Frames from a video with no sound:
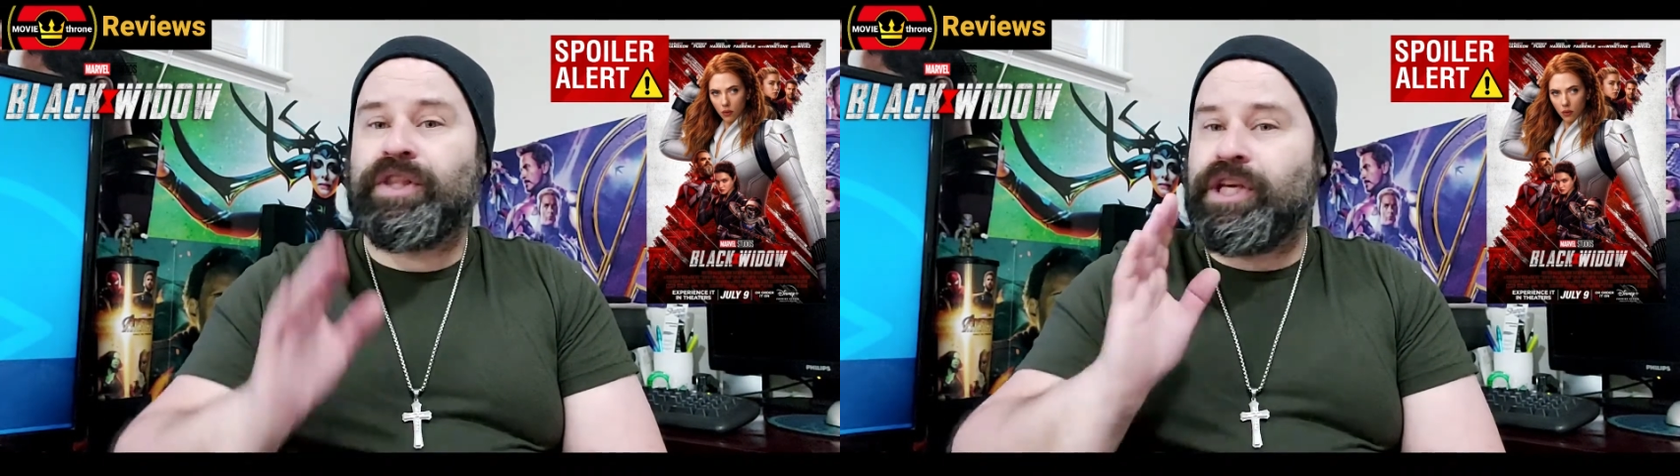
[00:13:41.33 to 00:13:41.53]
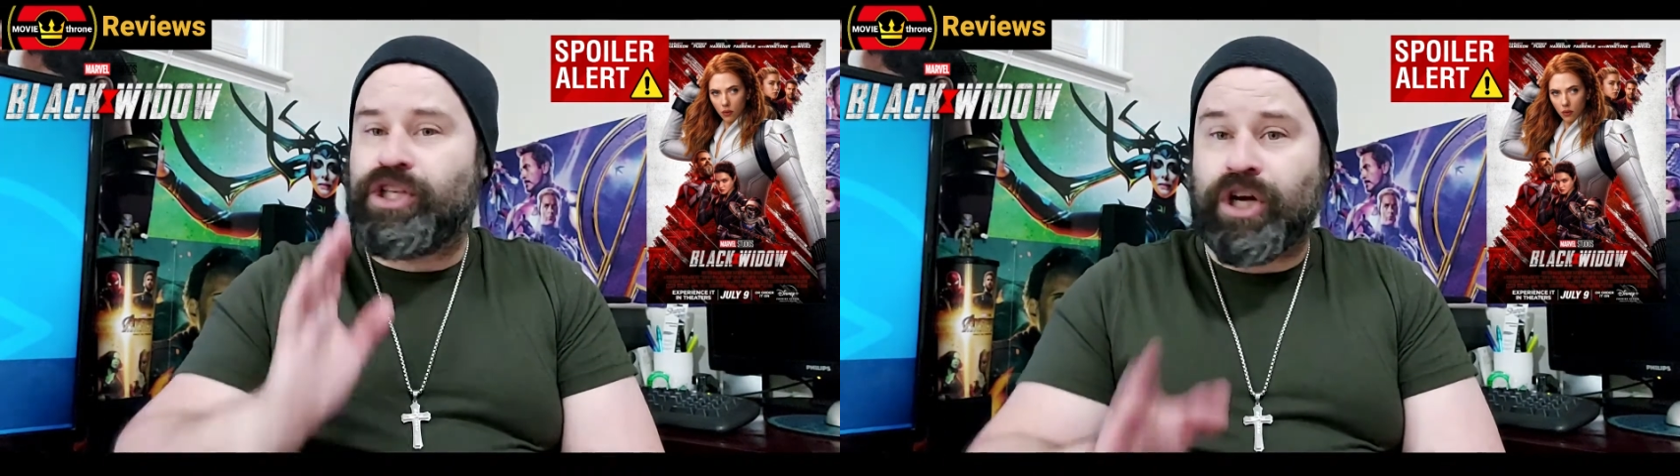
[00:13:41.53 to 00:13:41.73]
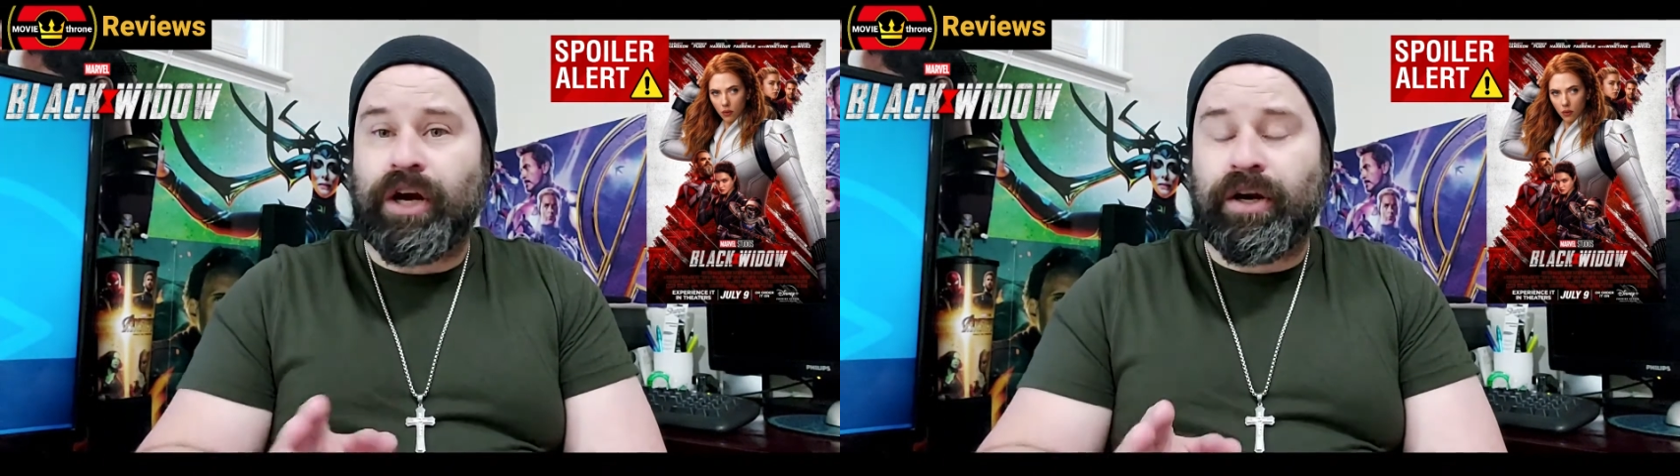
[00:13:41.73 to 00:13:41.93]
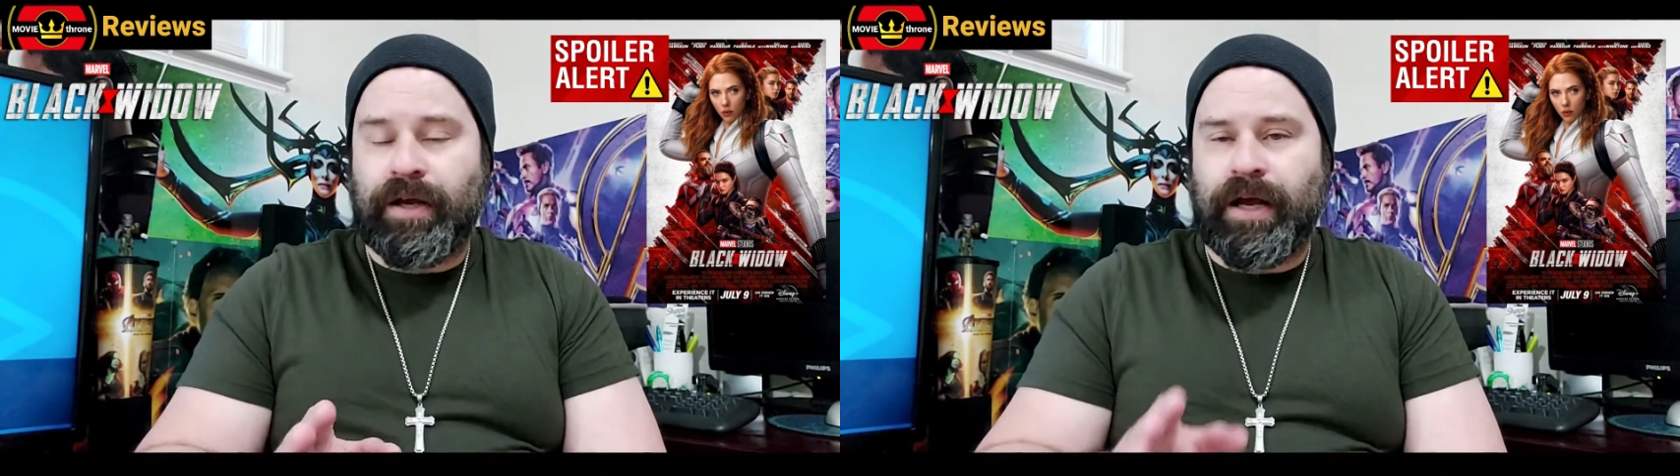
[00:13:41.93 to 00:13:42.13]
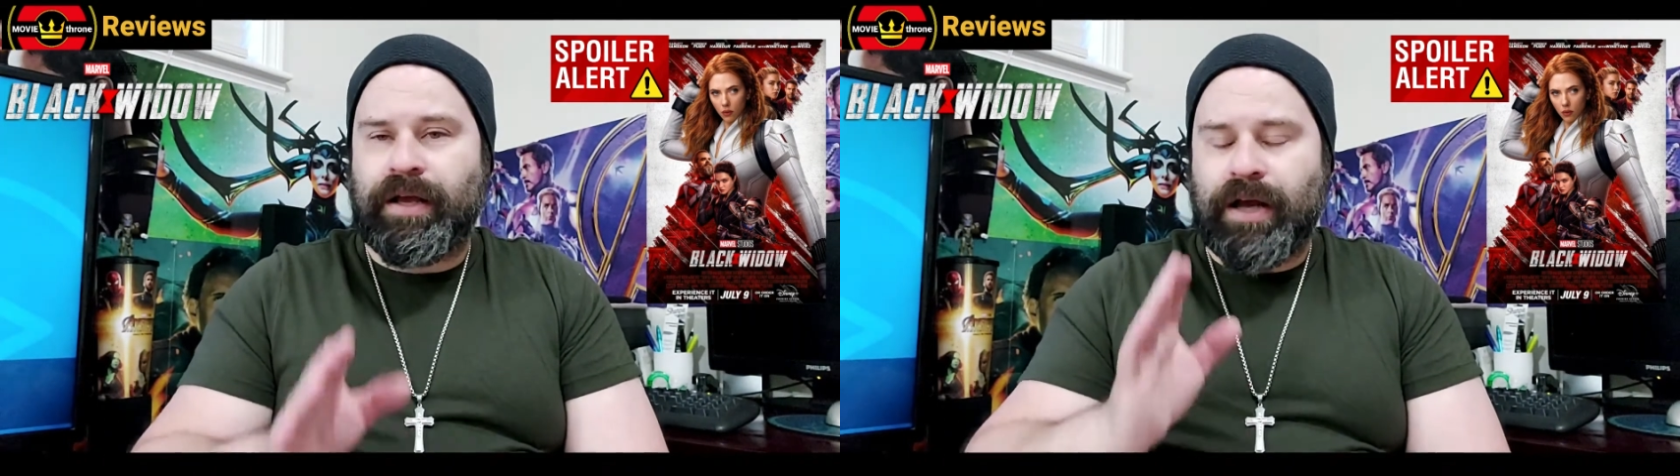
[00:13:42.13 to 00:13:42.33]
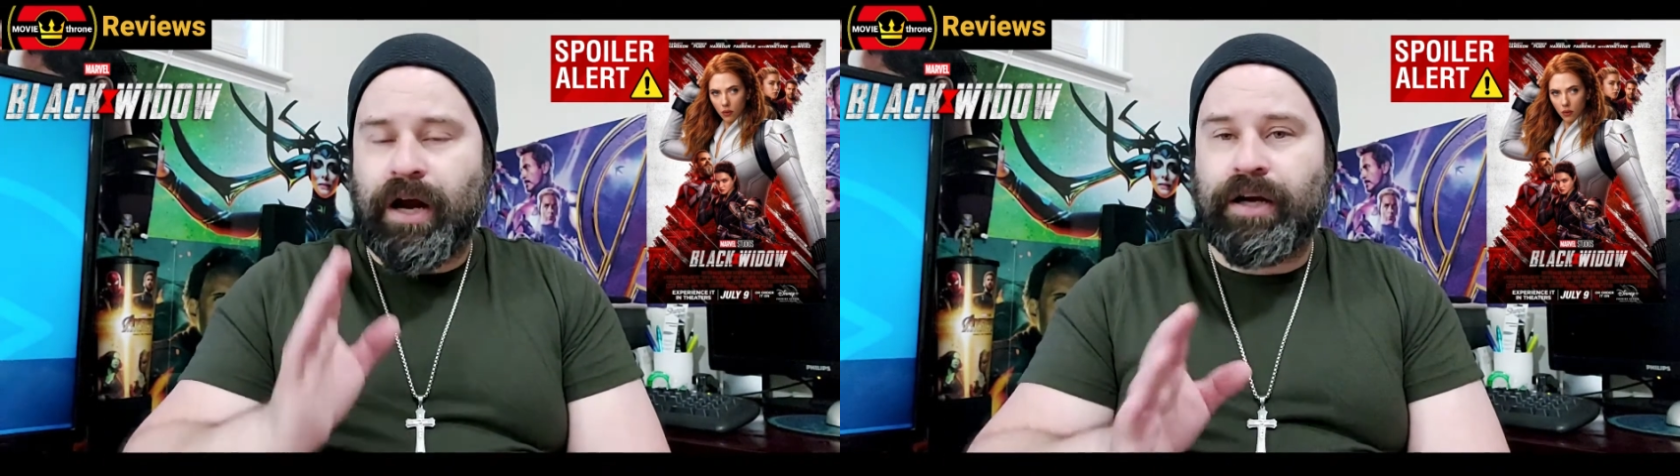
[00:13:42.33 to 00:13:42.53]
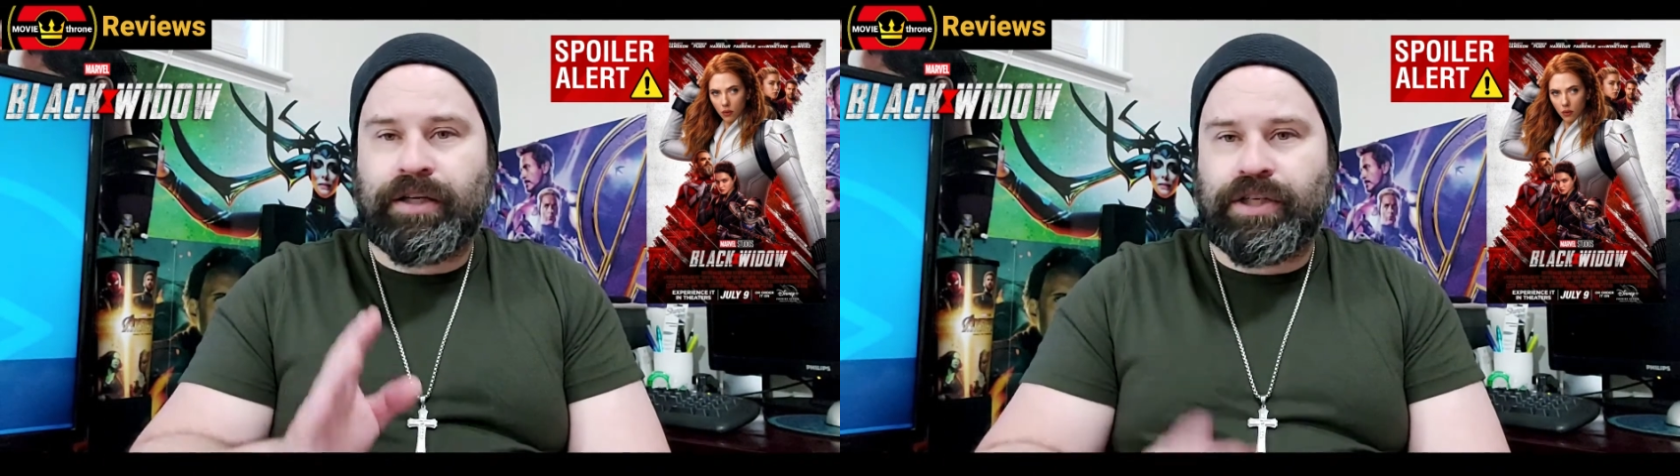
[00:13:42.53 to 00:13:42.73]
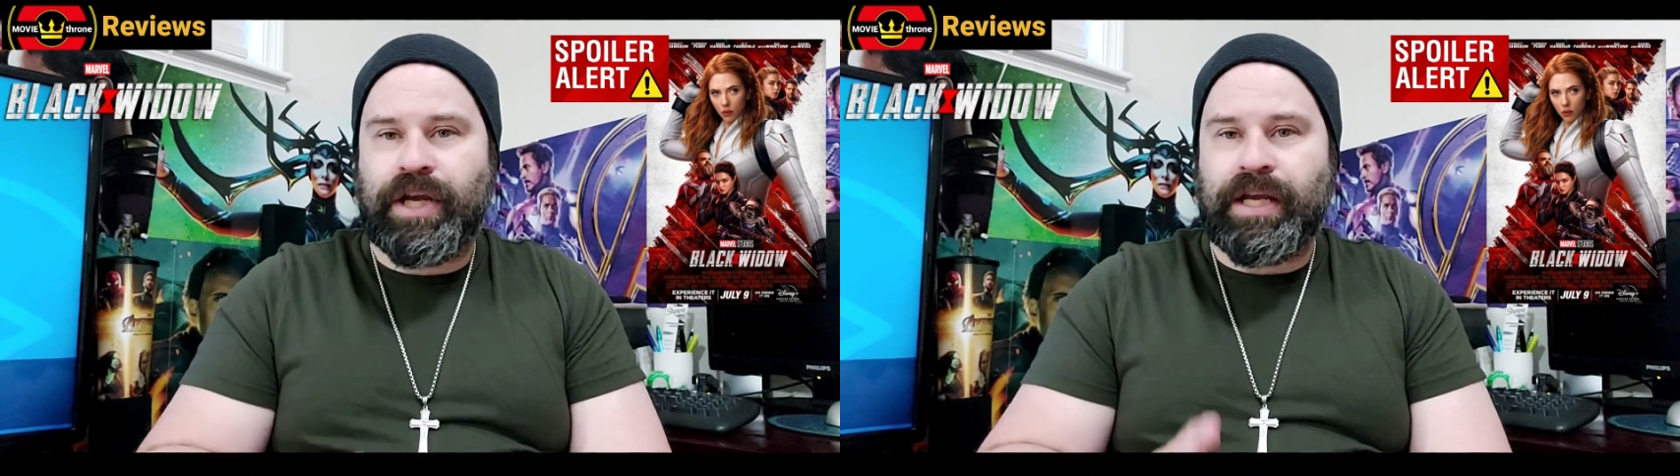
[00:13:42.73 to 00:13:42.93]
the
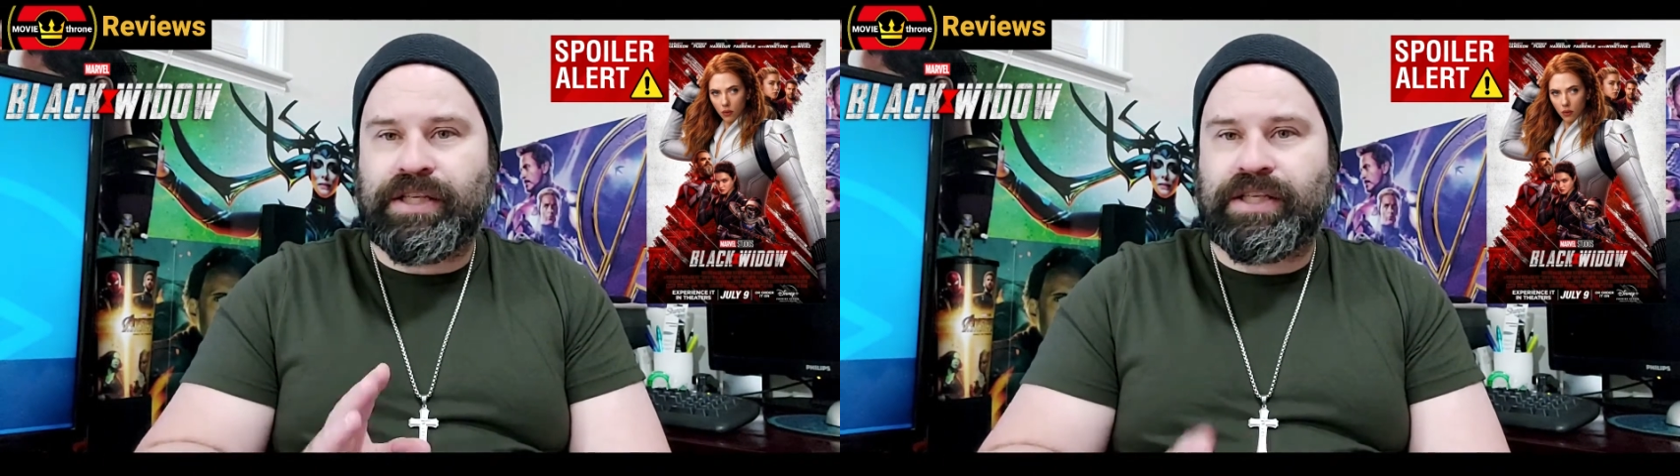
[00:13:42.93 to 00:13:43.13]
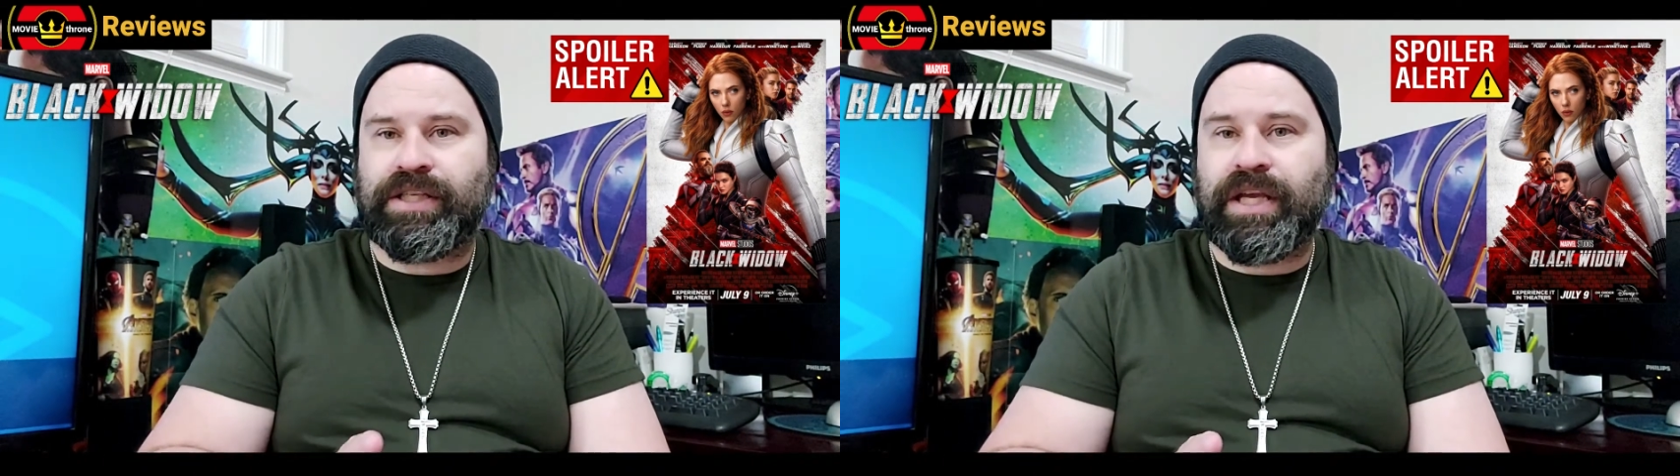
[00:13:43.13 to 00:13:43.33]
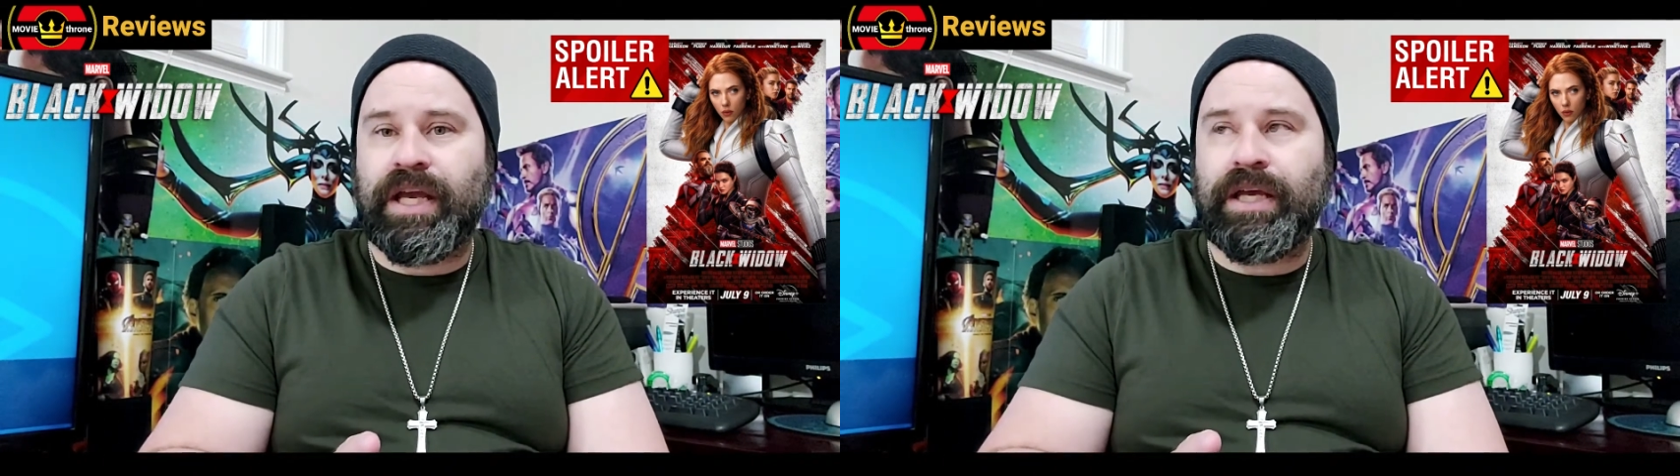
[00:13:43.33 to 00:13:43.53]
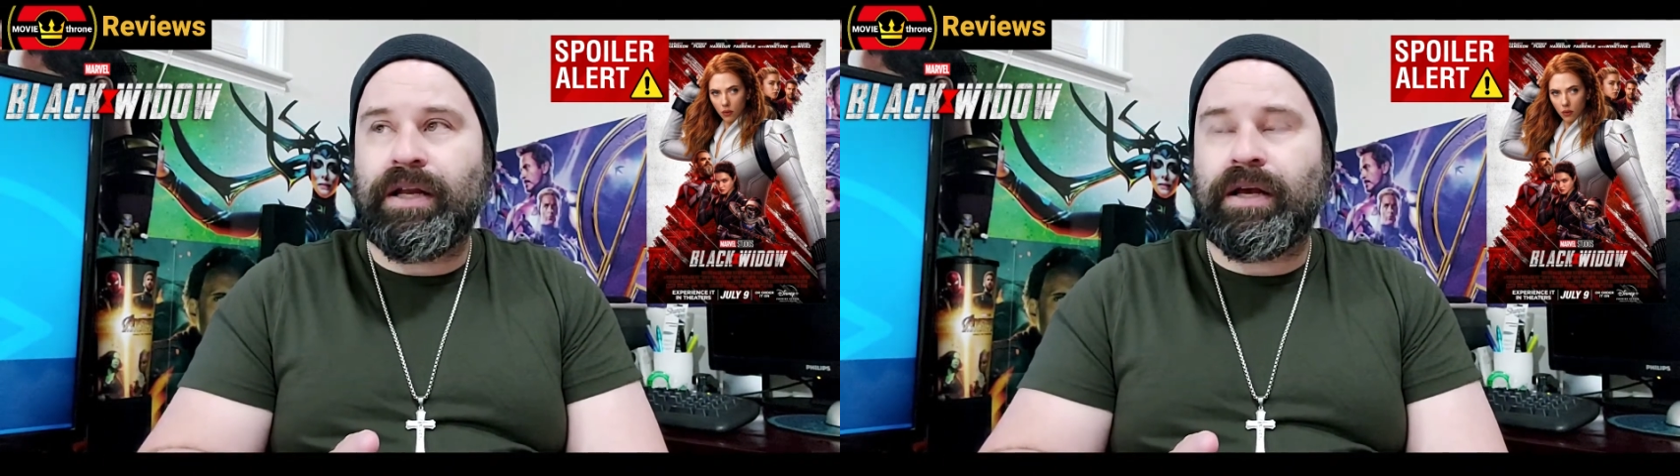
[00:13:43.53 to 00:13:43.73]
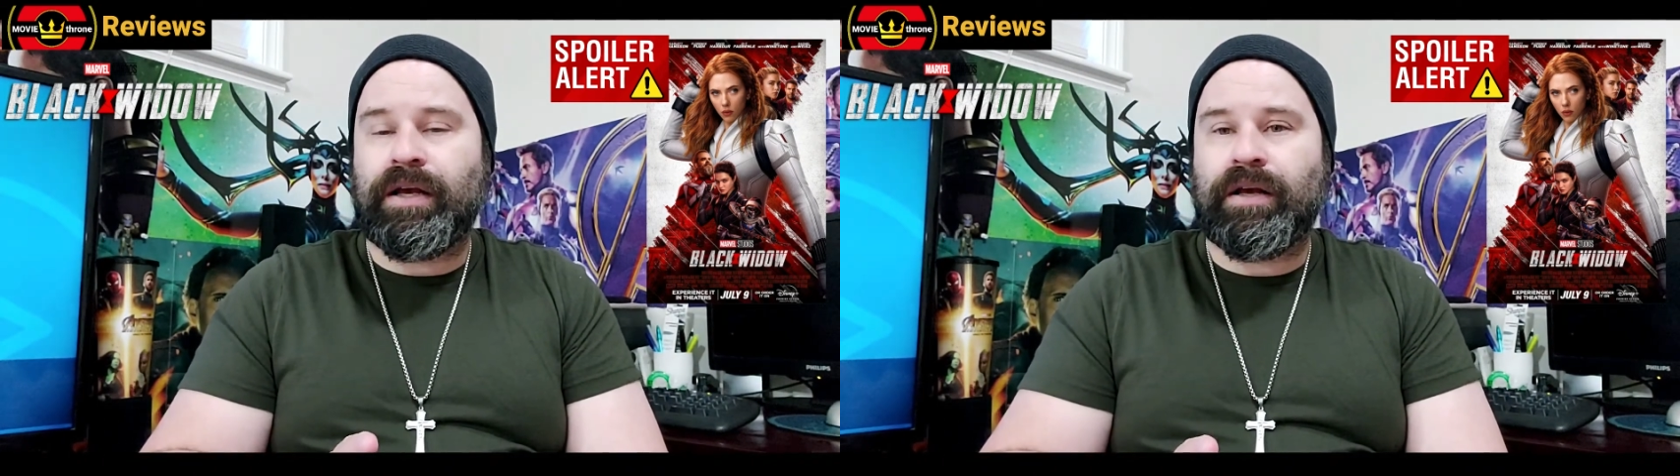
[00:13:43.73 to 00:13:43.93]
car chase scene